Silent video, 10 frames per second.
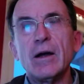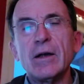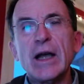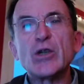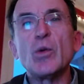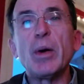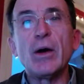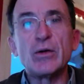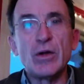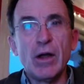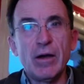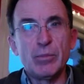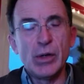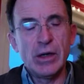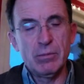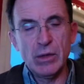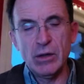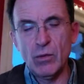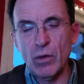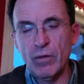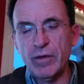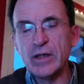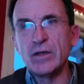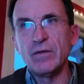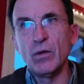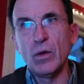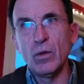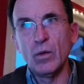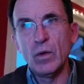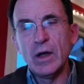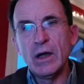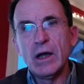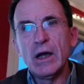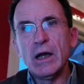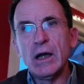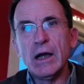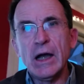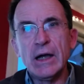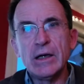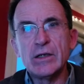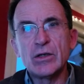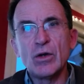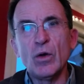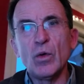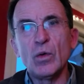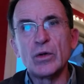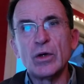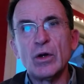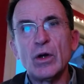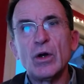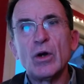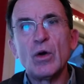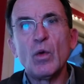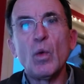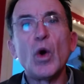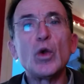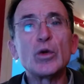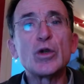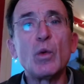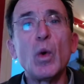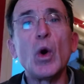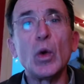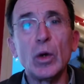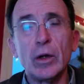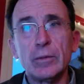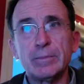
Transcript: National Poetry Library in the Royal Festival Hall, and it's called Wall to Wall.